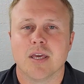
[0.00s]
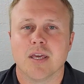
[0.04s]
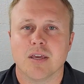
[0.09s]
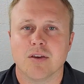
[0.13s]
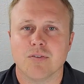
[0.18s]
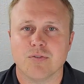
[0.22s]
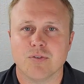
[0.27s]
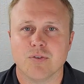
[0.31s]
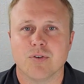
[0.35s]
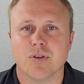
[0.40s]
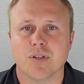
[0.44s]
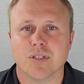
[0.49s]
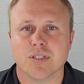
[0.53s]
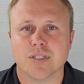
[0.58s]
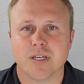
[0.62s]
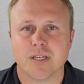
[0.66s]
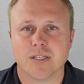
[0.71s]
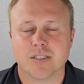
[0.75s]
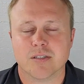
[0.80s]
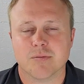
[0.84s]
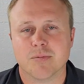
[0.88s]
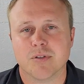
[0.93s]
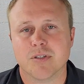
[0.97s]
if you can take
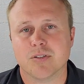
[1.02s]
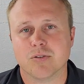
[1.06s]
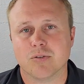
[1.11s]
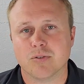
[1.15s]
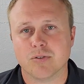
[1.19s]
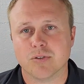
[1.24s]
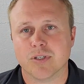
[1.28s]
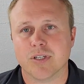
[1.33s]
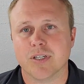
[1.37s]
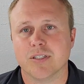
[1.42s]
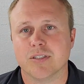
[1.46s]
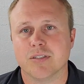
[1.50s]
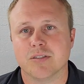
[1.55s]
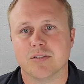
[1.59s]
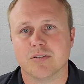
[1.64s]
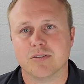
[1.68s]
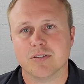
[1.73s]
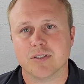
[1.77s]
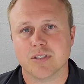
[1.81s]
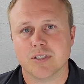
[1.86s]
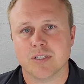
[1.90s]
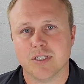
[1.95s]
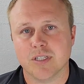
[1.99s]
some of these older kids and start
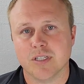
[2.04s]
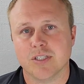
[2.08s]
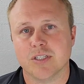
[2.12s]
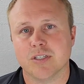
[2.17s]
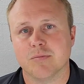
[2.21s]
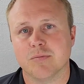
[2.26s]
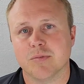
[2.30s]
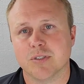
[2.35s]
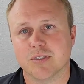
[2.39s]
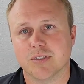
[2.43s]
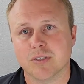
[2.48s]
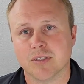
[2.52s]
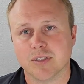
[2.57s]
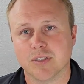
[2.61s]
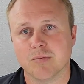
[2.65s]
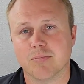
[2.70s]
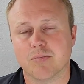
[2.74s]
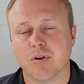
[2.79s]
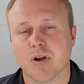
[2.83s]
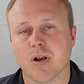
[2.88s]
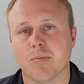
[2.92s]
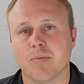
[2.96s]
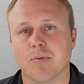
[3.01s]
to teach them to sleep
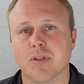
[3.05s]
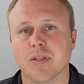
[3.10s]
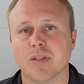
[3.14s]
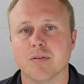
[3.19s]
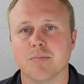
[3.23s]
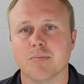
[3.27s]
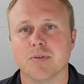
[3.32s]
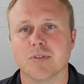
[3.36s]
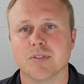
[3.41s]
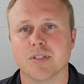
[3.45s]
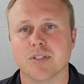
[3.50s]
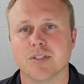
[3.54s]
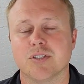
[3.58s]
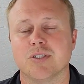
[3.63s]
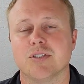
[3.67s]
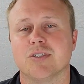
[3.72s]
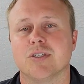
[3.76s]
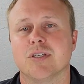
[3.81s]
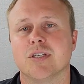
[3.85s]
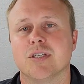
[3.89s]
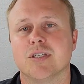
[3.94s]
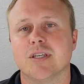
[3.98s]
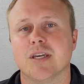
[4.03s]
properly in the positions,
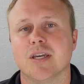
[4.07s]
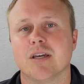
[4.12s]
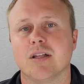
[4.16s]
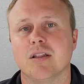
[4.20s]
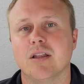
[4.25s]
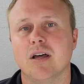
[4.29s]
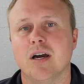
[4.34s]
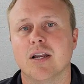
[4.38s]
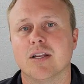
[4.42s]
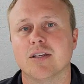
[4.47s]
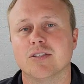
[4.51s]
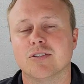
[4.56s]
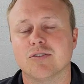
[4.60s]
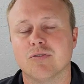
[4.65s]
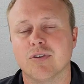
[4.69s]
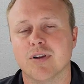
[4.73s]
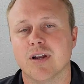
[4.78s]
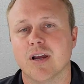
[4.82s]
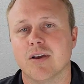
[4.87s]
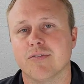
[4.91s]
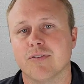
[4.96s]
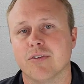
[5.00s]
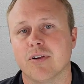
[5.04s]
it can take a lot of strain
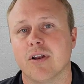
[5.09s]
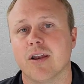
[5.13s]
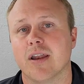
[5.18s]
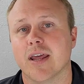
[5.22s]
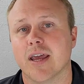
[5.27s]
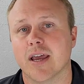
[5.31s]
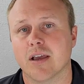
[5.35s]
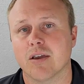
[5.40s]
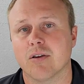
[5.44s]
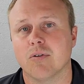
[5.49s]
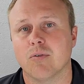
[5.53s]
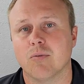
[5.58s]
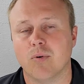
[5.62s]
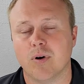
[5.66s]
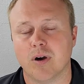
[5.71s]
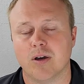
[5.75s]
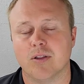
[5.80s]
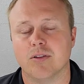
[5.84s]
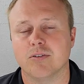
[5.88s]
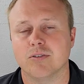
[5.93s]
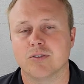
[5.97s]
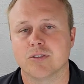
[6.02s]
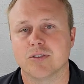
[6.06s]
off their neck while
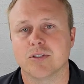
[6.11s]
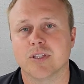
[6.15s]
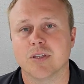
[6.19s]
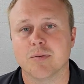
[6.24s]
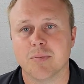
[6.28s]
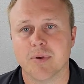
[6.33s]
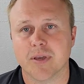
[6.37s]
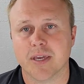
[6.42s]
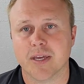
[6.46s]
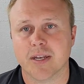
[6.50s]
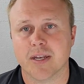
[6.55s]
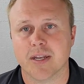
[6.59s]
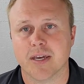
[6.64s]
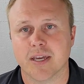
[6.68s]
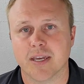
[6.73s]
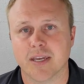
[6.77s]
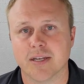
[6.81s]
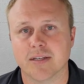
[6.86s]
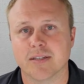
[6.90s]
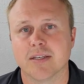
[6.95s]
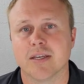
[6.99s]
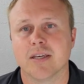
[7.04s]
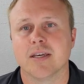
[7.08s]
they're sleeping at
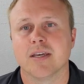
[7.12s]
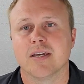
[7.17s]
night,